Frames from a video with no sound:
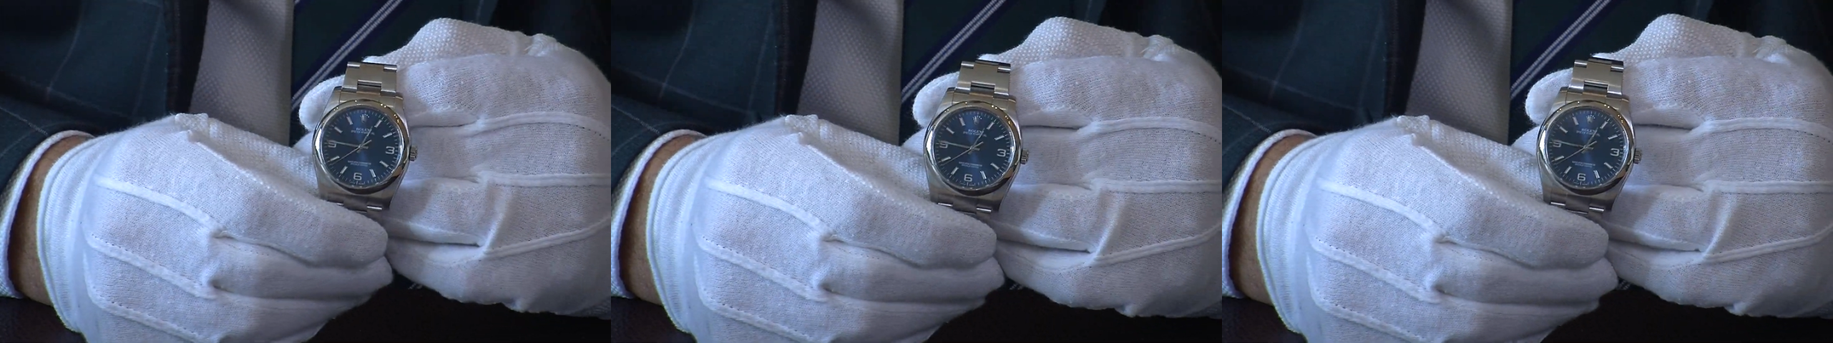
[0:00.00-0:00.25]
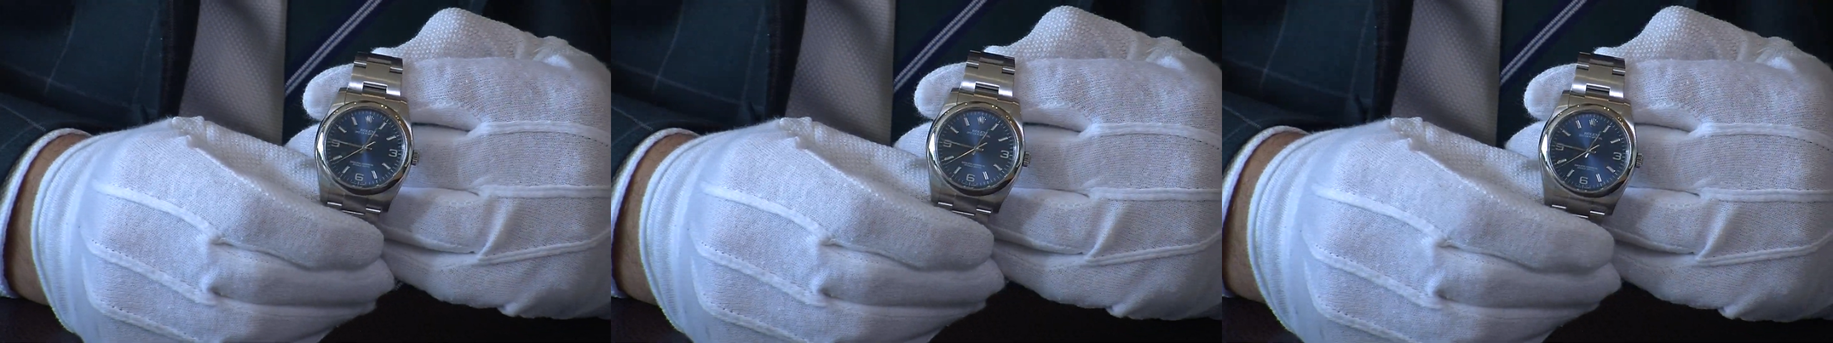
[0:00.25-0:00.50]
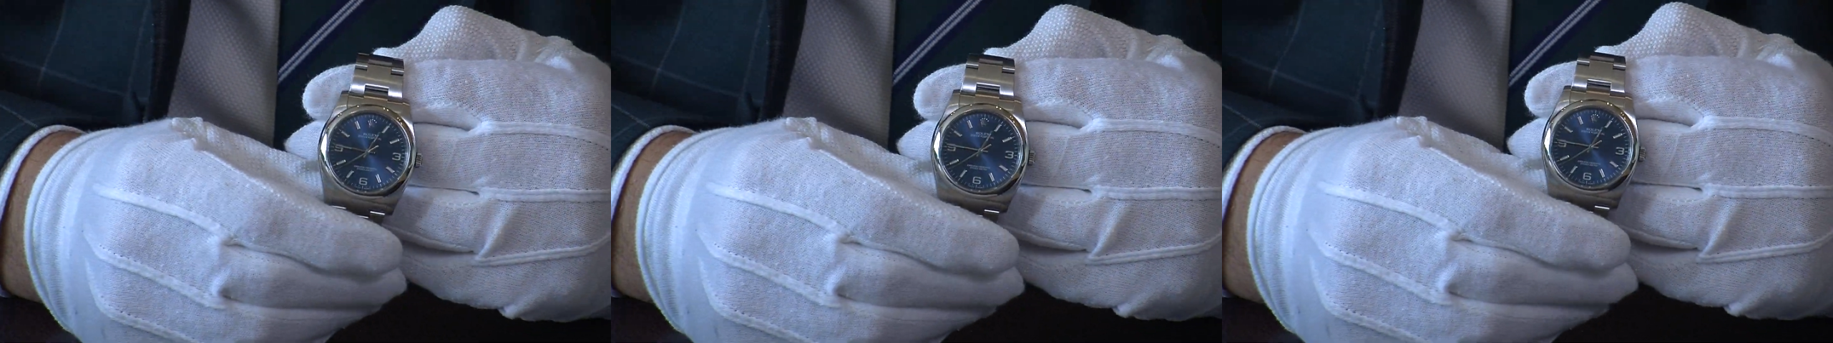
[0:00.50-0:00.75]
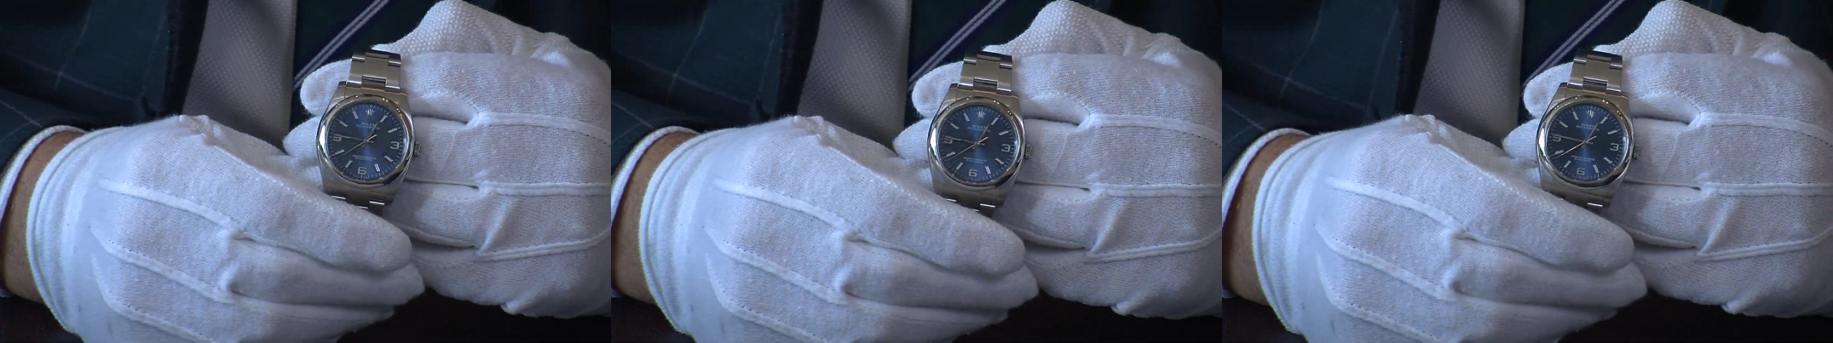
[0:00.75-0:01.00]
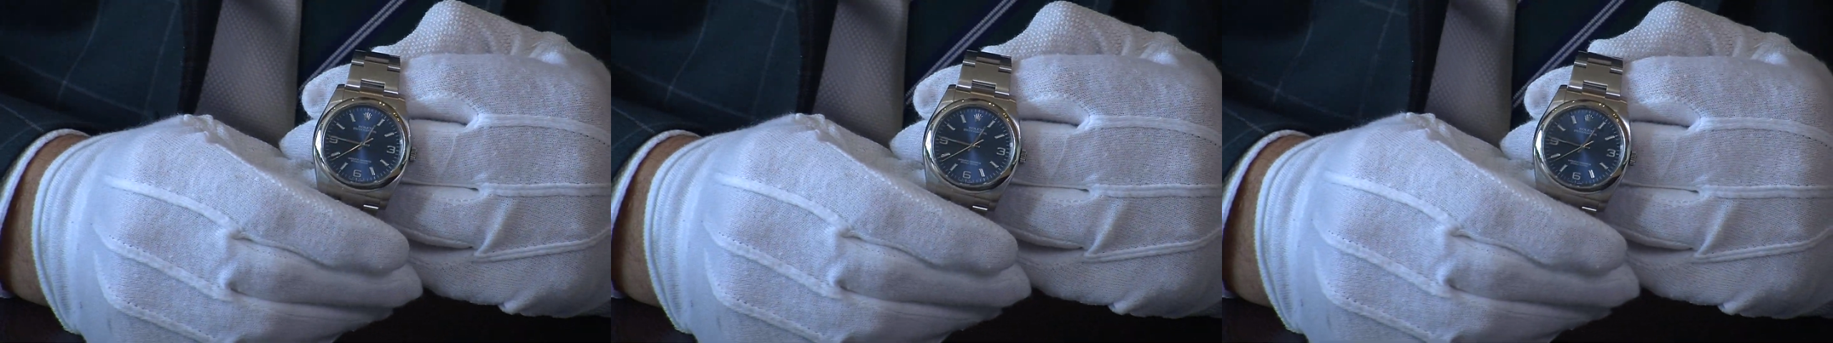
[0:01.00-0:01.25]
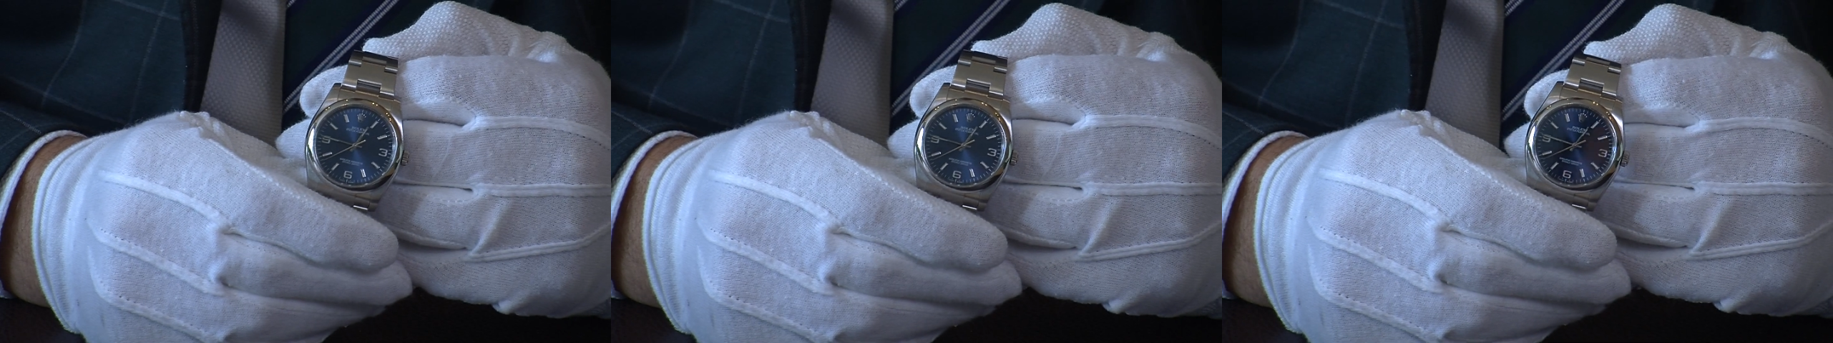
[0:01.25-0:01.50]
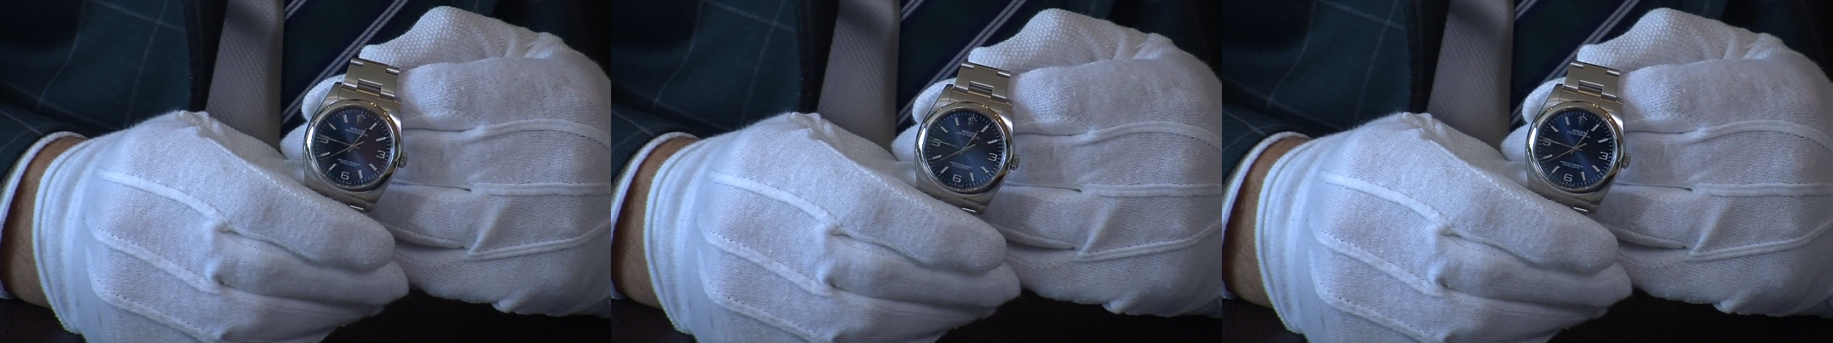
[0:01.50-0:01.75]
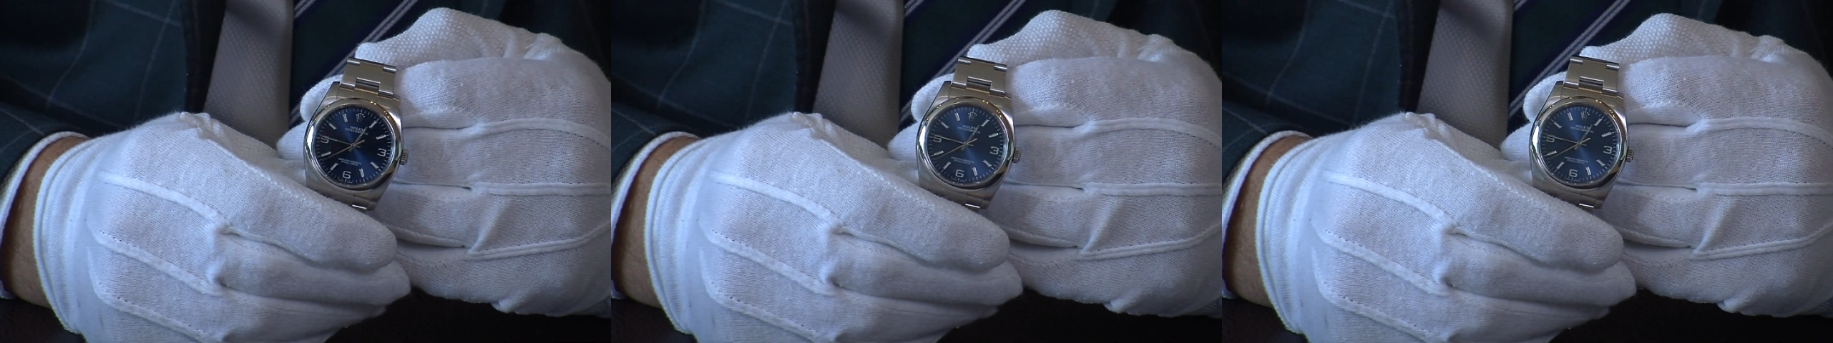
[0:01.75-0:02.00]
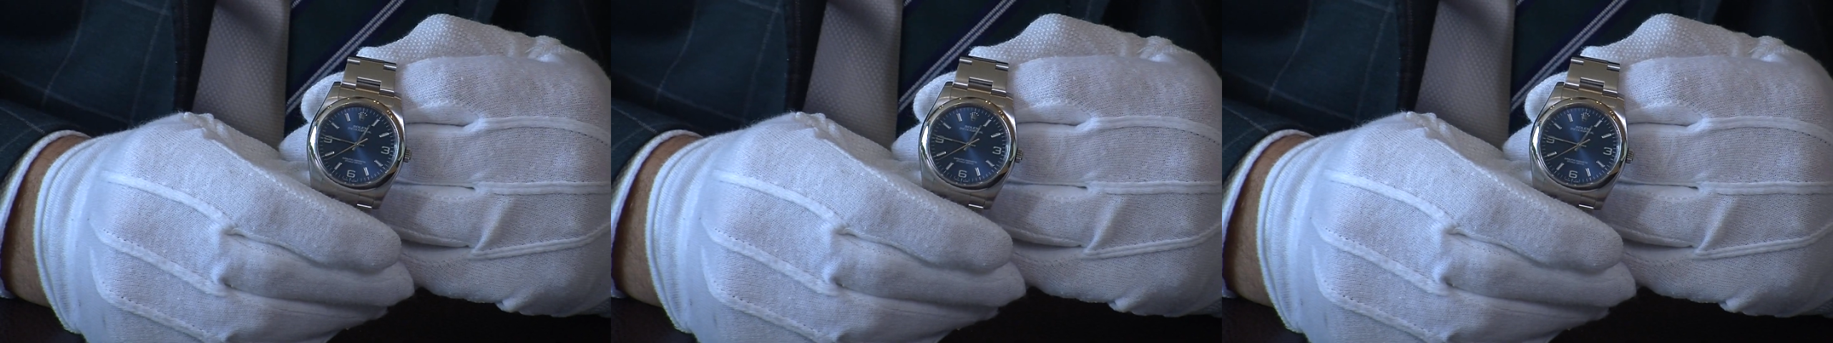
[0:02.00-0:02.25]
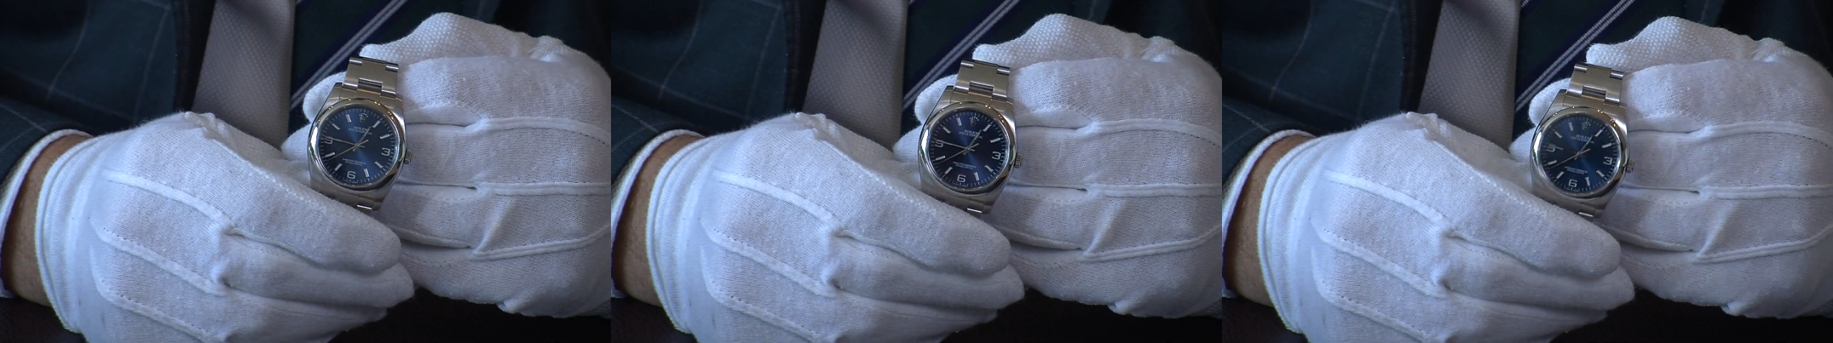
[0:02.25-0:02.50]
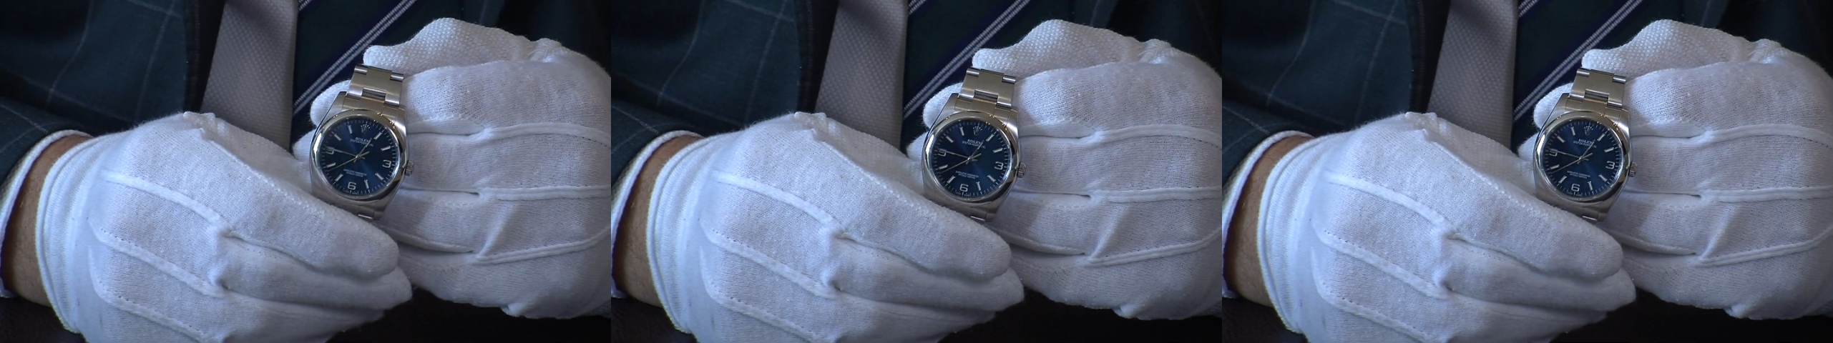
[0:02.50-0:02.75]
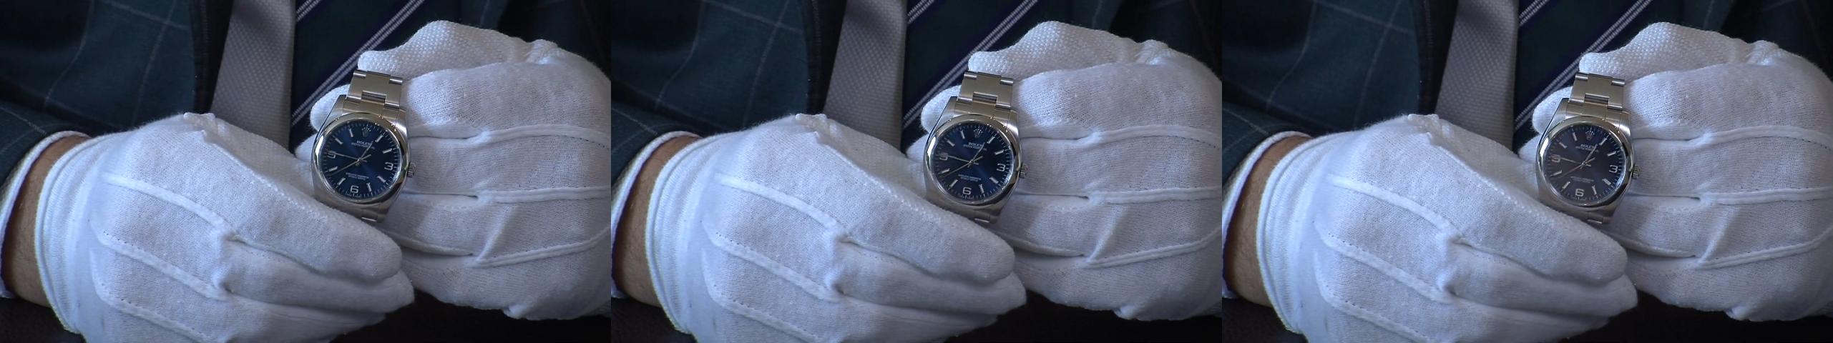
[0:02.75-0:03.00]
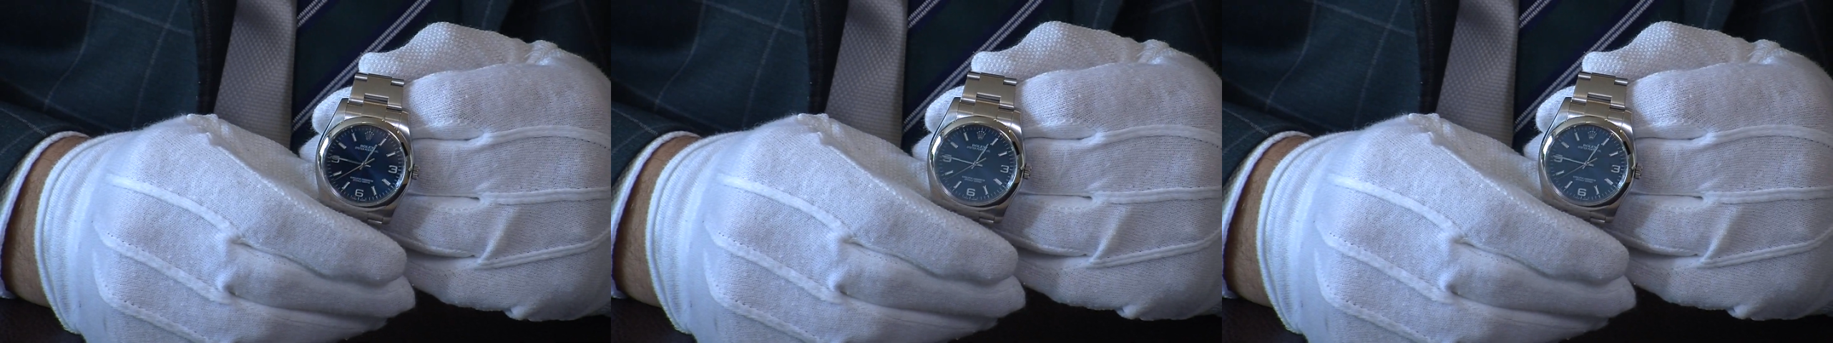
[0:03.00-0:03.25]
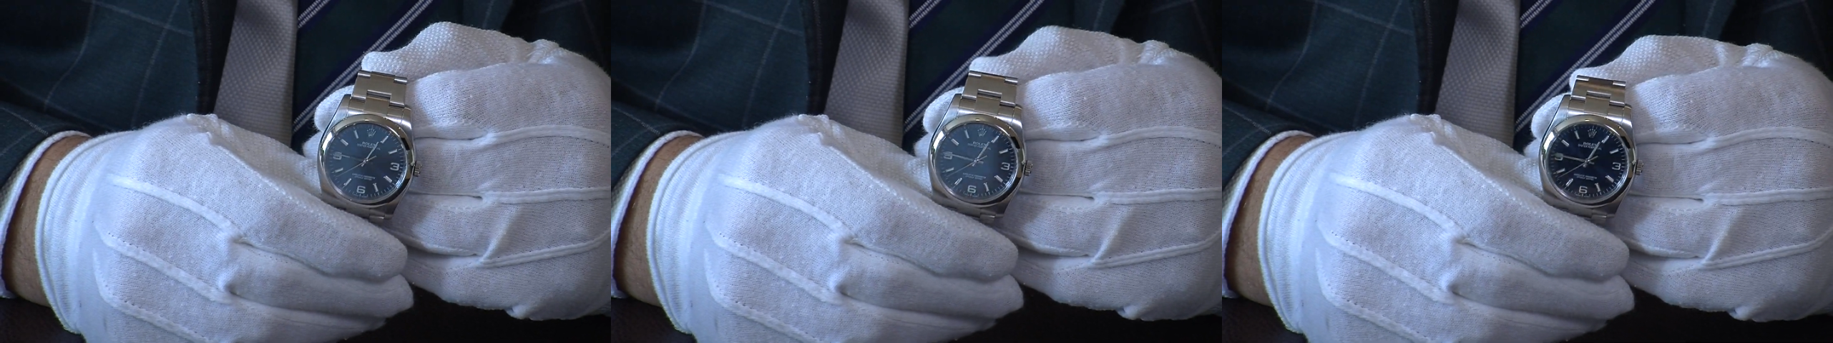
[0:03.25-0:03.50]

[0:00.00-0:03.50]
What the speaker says: Nobody's mouth can be seen.